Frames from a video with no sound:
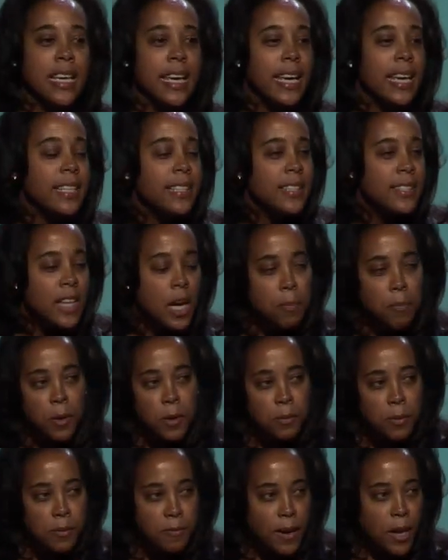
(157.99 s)
In
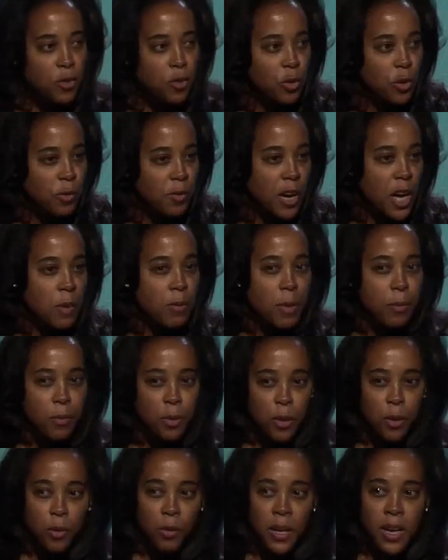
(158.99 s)
separate professional development
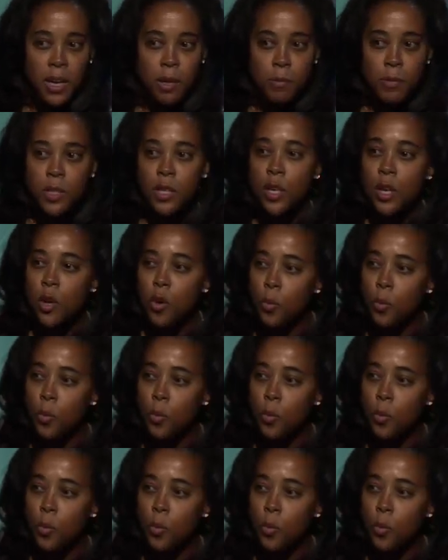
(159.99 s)
programs,